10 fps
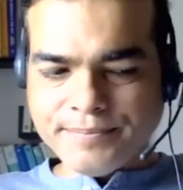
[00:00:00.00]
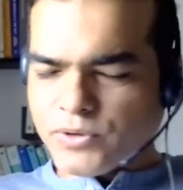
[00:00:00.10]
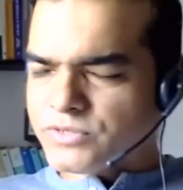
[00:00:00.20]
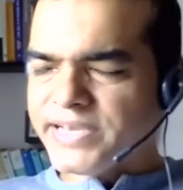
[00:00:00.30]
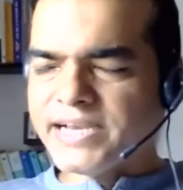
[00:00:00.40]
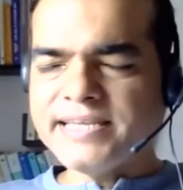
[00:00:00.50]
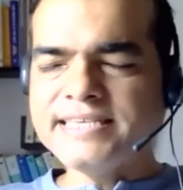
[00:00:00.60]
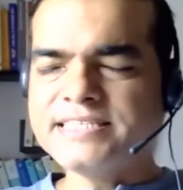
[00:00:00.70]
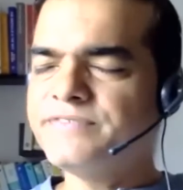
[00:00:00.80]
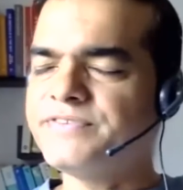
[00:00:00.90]
Because we get
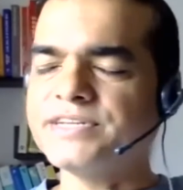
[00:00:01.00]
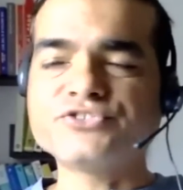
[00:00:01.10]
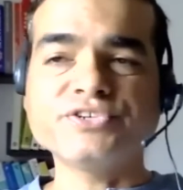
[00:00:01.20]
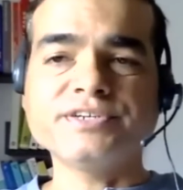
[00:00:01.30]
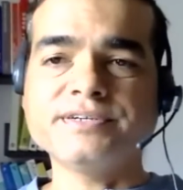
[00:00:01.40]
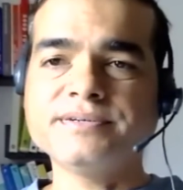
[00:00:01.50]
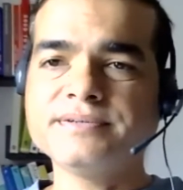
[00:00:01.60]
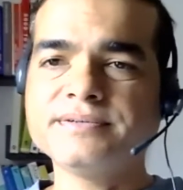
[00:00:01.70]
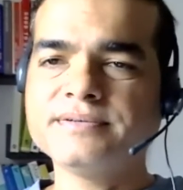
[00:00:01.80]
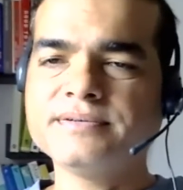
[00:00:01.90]
easily frustrated.
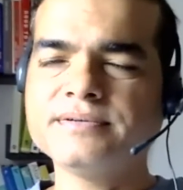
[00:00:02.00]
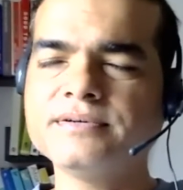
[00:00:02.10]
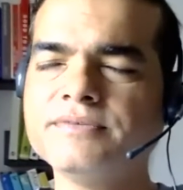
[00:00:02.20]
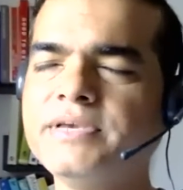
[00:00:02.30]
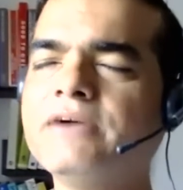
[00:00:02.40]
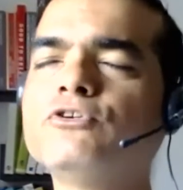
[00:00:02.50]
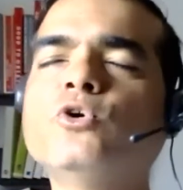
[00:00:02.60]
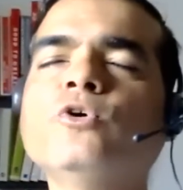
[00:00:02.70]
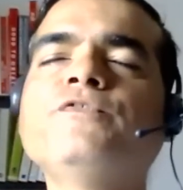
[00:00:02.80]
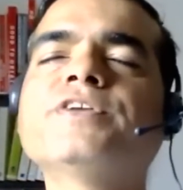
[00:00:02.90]
We have
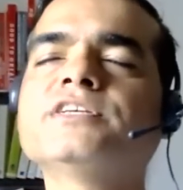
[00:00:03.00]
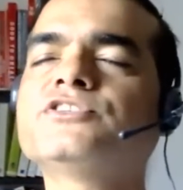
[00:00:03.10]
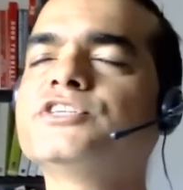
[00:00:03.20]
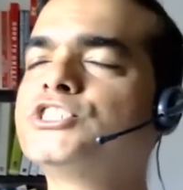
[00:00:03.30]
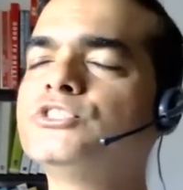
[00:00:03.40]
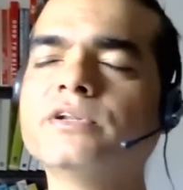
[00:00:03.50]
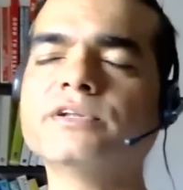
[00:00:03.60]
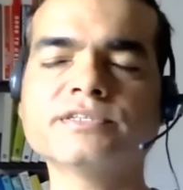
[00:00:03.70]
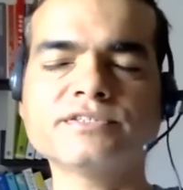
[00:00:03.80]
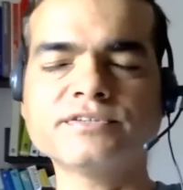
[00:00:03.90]
low frustration
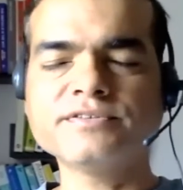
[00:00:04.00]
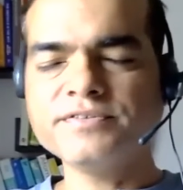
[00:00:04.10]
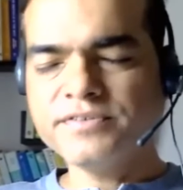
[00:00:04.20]
tolerance.